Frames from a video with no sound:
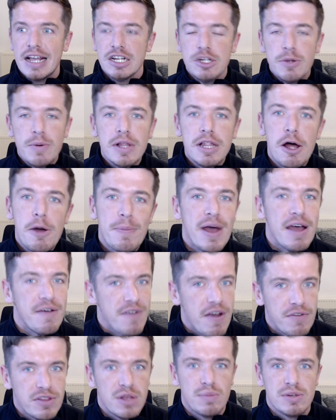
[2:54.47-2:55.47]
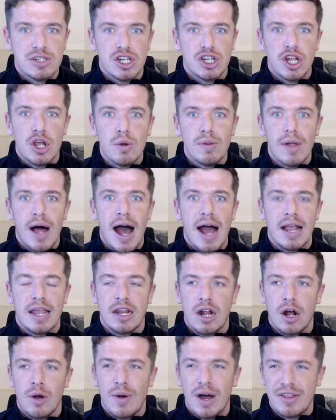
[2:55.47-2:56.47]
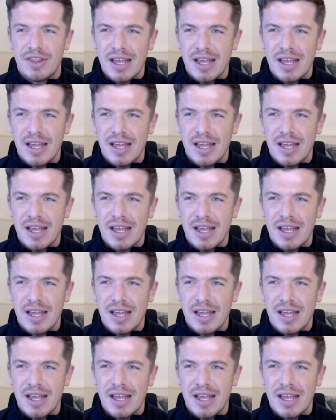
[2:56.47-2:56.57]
He can do a little bit of everything, which I do like, you know.